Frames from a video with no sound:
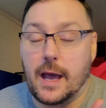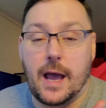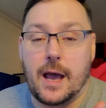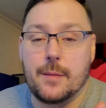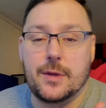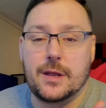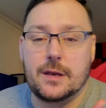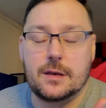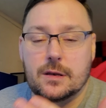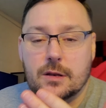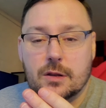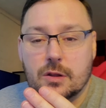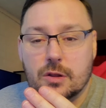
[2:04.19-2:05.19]
I mean,
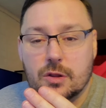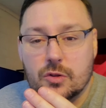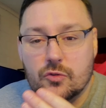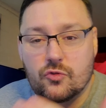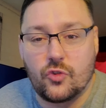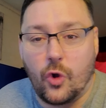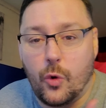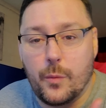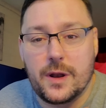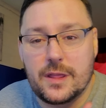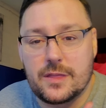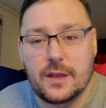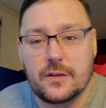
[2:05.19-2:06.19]
so many
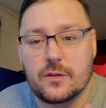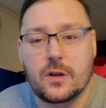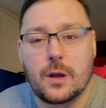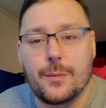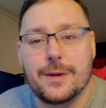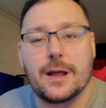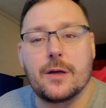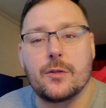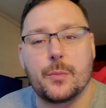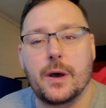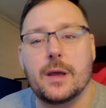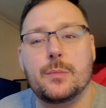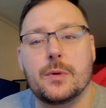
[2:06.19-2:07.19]
things are coming down the
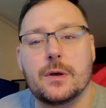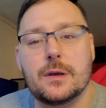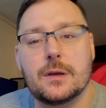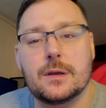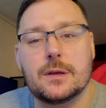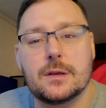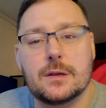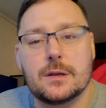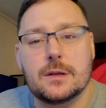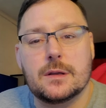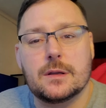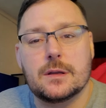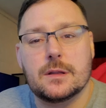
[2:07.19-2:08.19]
pipe
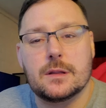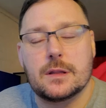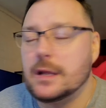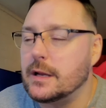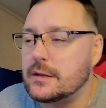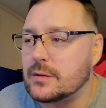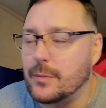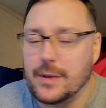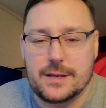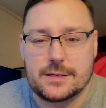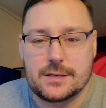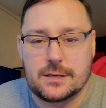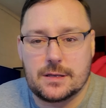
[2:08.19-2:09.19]
that it's
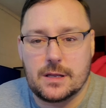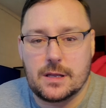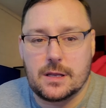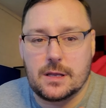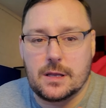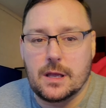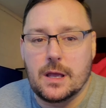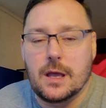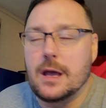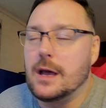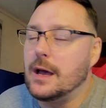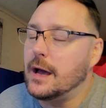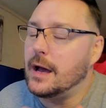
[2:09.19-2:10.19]
amazing.
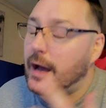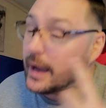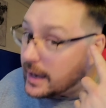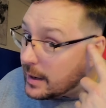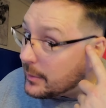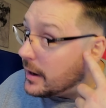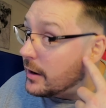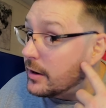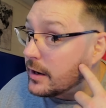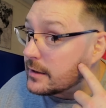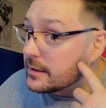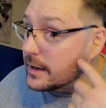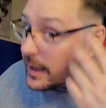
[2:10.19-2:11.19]
I got my
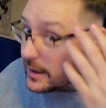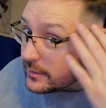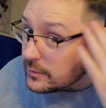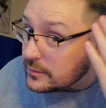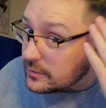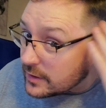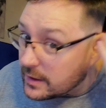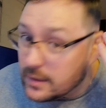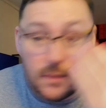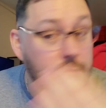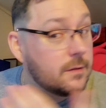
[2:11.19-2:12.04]
haircut today, as you can see.